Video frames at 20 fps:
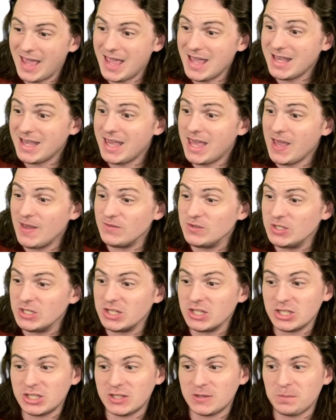It gives
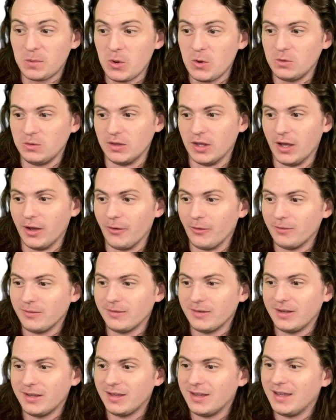you the spoon, though.
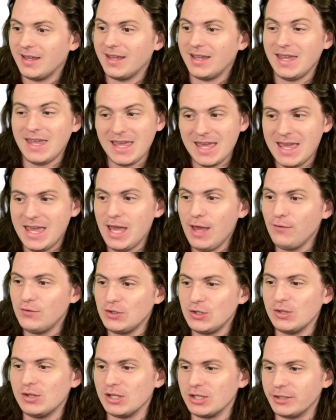It
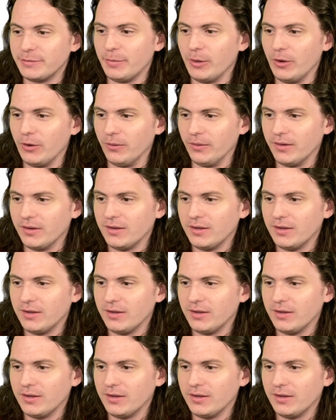gives you the spoon.